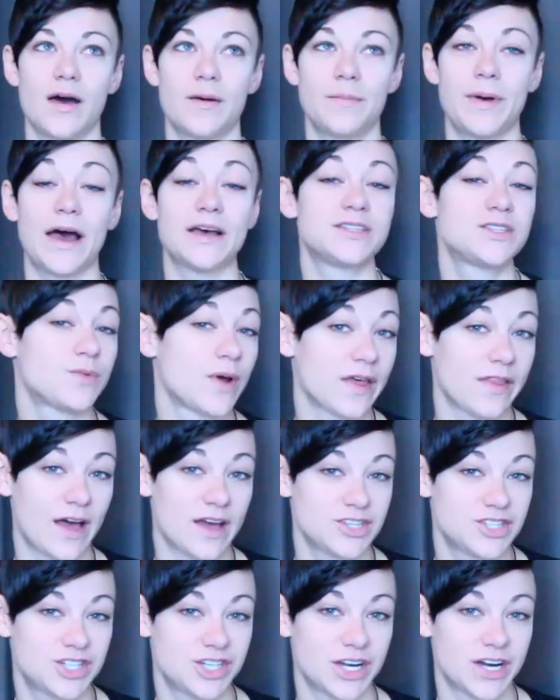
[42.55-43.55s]
passed away
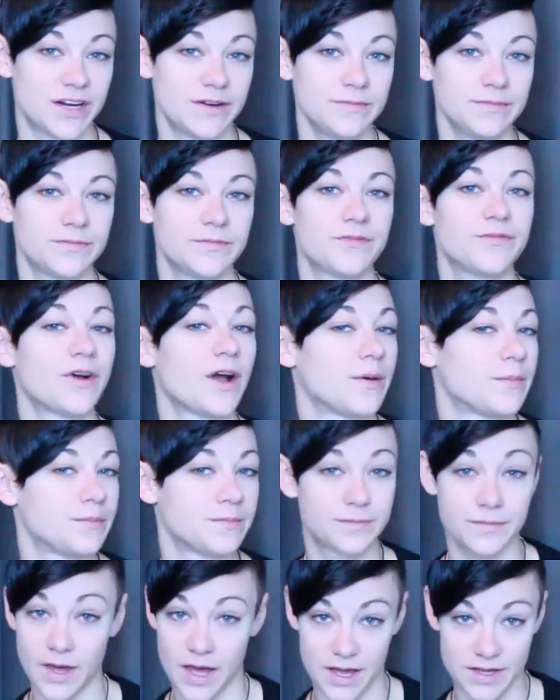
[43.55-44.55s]
last year
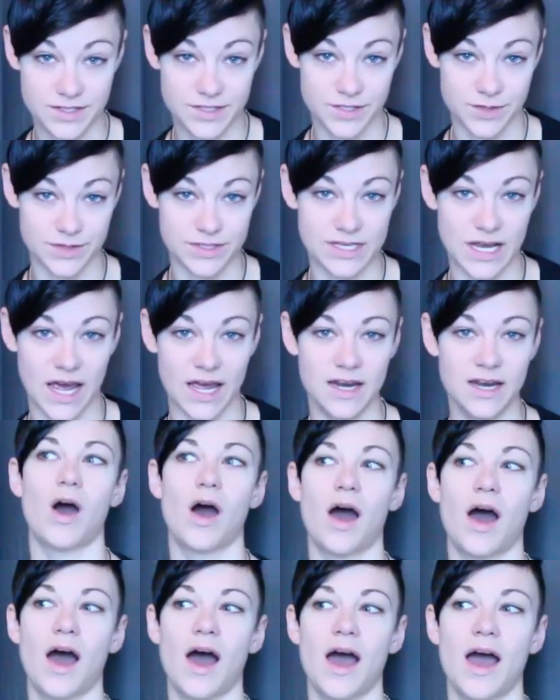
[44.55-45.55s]
from suicide.
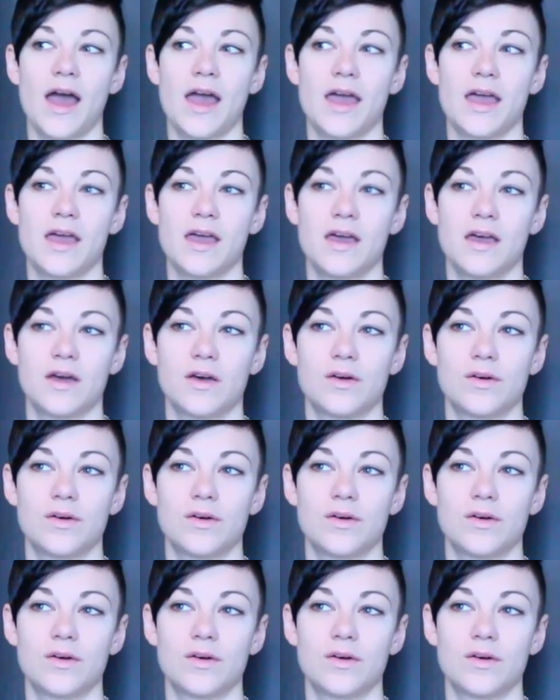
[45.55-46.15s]
I